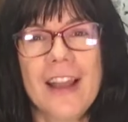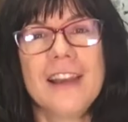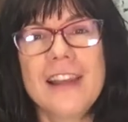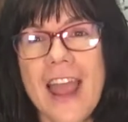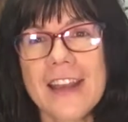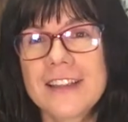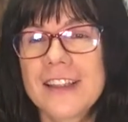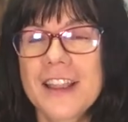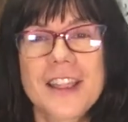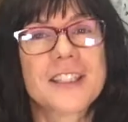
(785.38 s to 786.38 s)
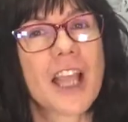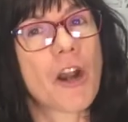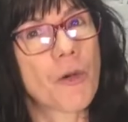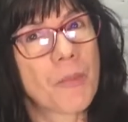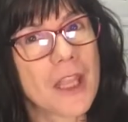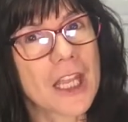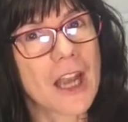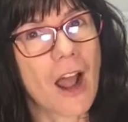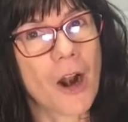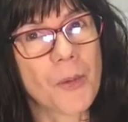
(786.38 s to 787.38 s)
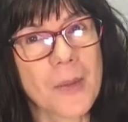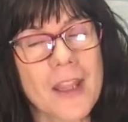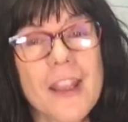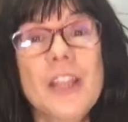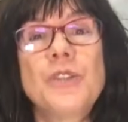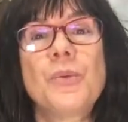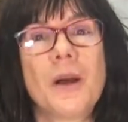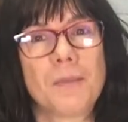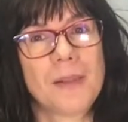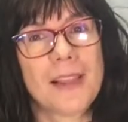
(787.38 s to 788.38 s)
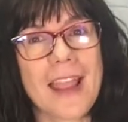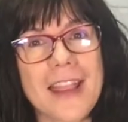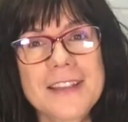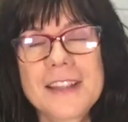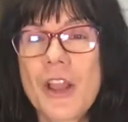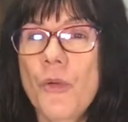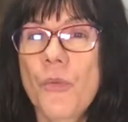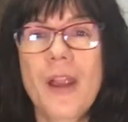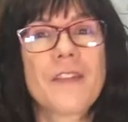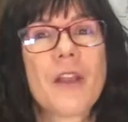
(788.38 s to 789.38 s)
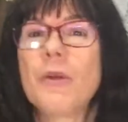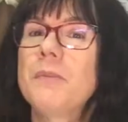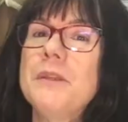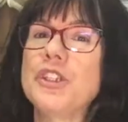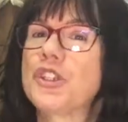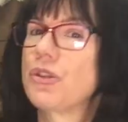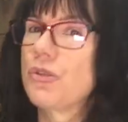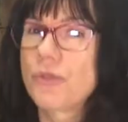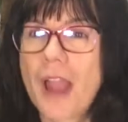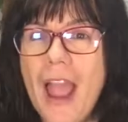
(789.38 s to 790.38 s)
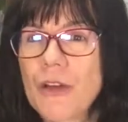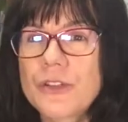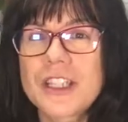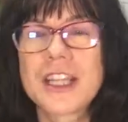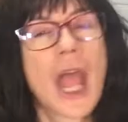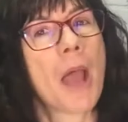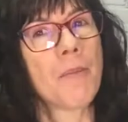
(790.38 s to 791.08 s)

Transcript: led this Aramean army into a place where they would be surrounded